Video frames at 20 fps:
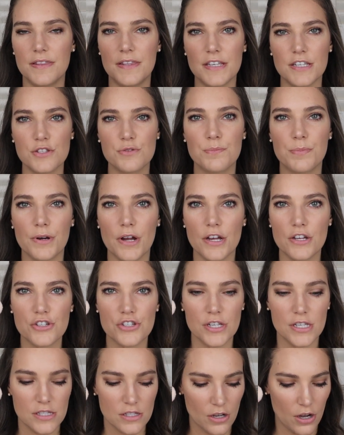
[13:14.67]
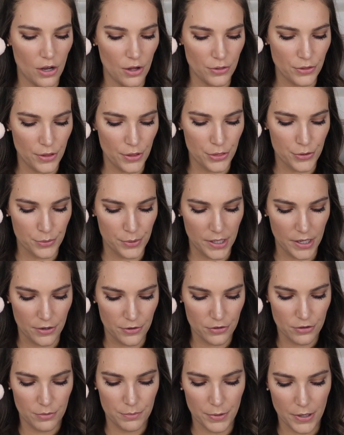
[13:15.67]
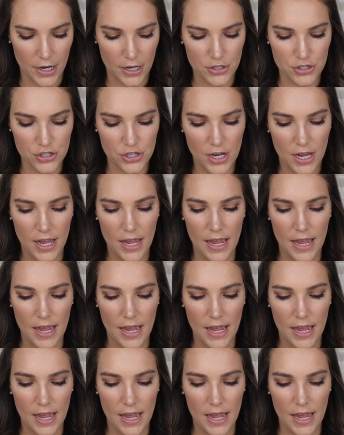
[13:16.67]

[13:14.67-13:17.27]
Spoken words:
this brush is called the 300 brush,